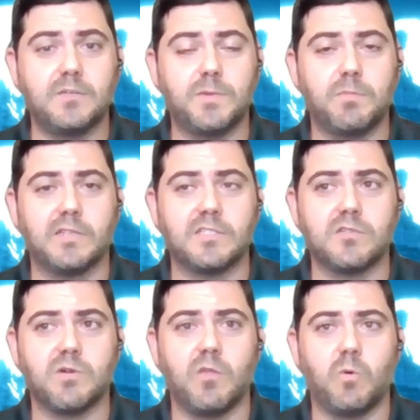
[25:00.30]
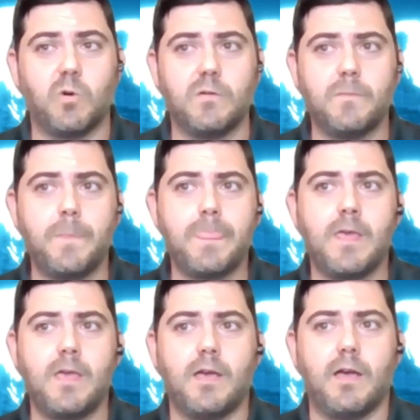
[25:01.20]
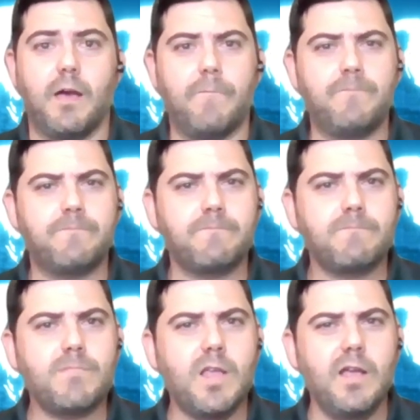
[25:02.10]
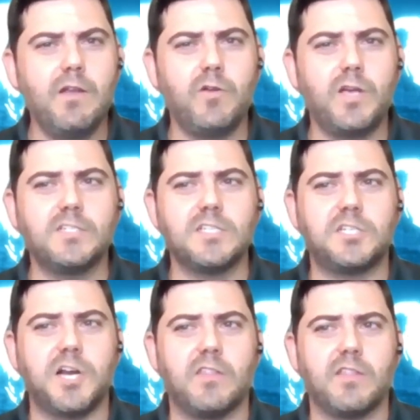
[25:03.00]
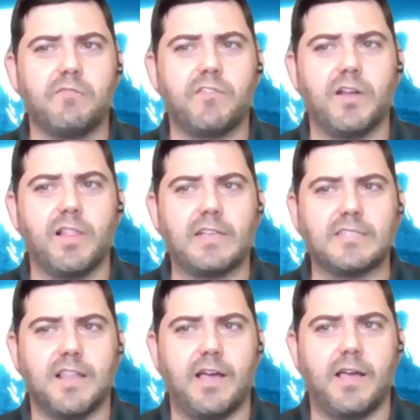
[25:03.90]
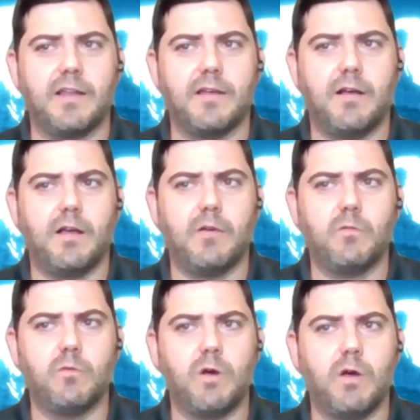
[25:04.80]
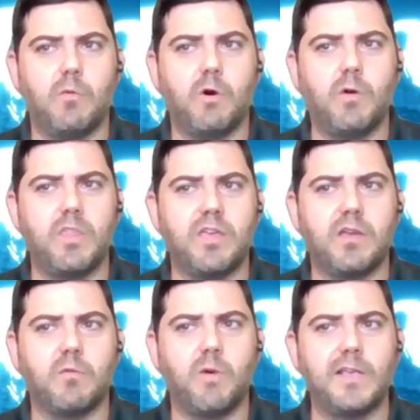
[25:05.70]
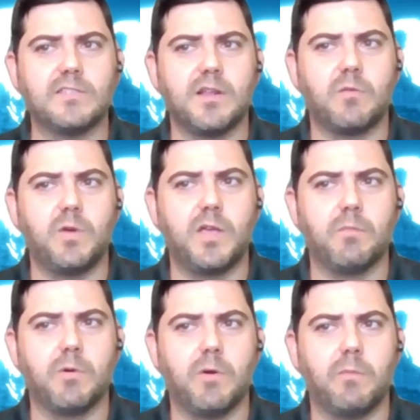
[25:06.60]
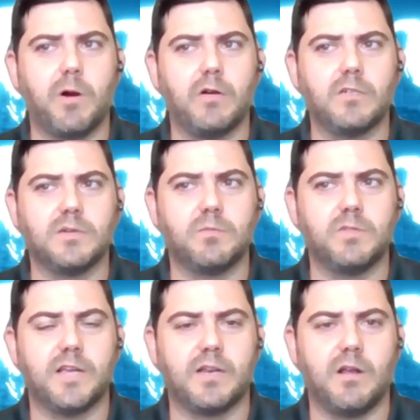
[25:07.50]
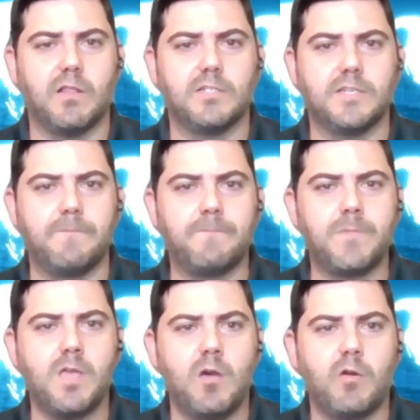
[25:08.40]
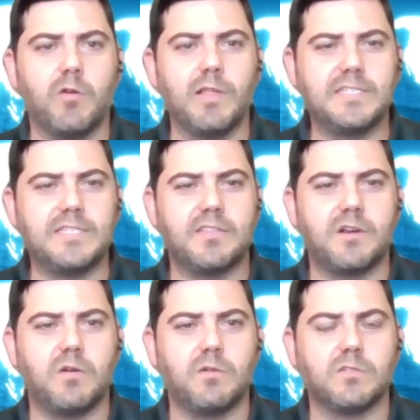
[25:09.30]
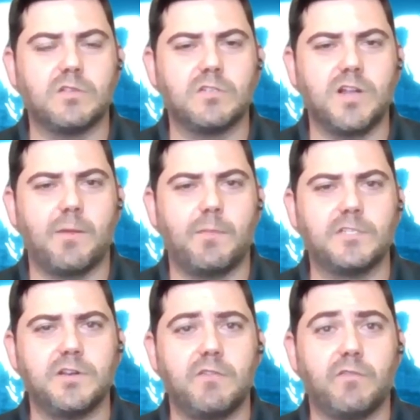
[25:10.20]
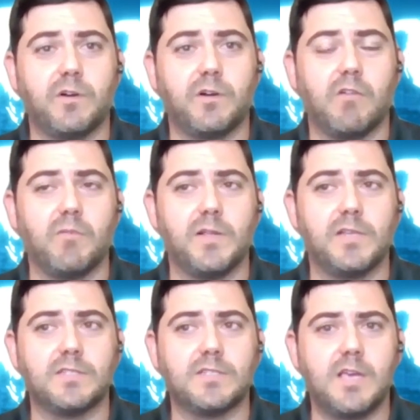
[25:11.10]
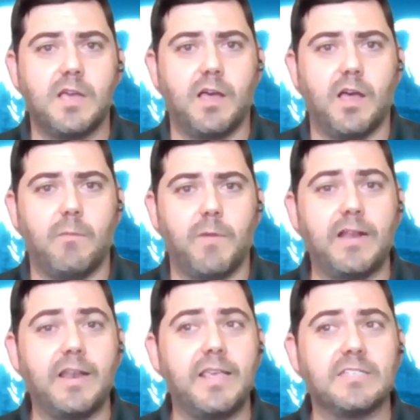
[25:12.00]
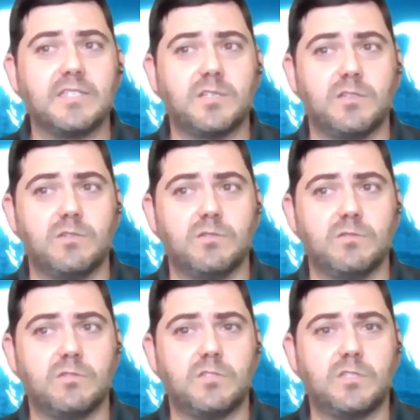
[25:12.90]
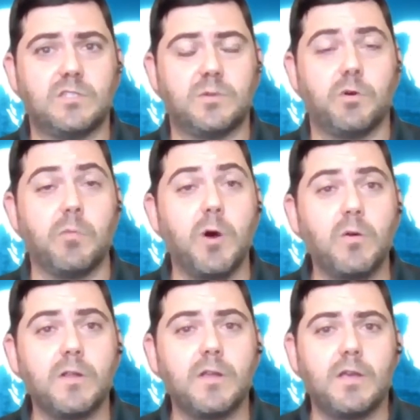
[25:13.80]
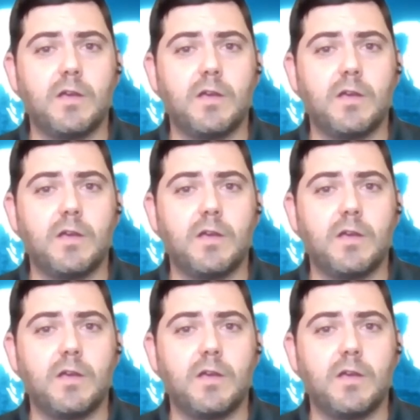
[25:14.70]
HP presses around the world. And if we could just share the very last slide on what we think ways that we can promote partnership with technology. We really see that there's an opportunity for government entities to promote